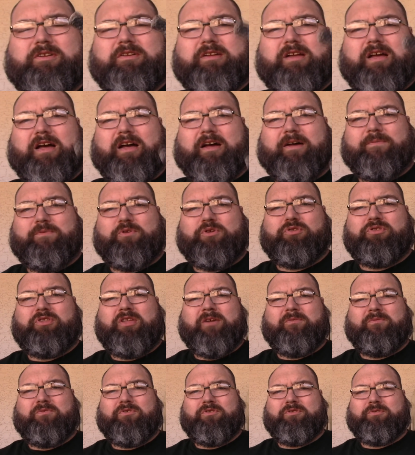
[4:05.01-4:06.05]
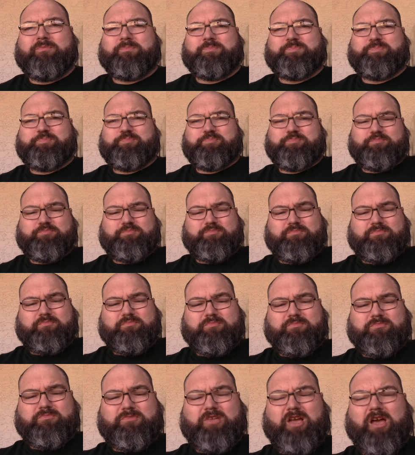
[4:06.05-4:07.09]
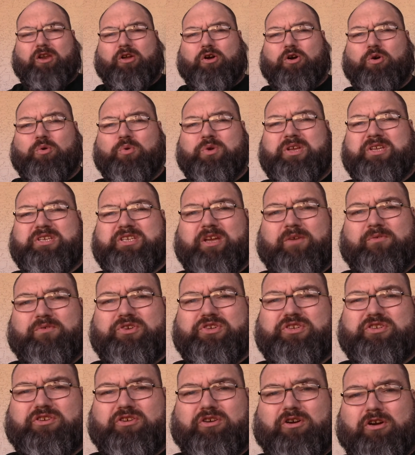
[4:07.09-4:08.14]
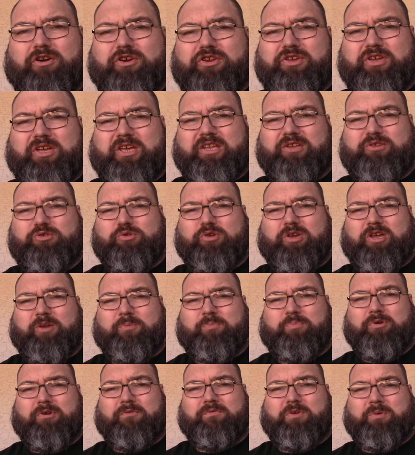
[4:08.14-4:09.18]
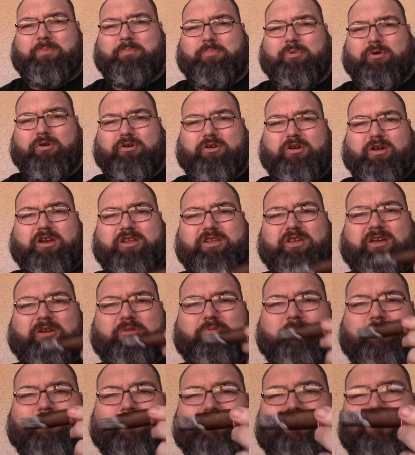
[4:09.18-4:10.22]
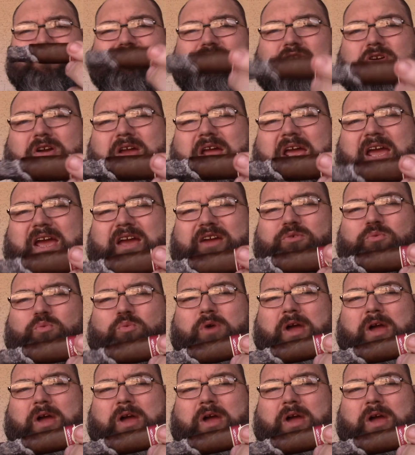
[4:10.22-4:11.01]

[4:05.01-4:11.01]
Uh, you'll never, not always every cigar do you get you get a perfect burn on it. You got to remember these are hand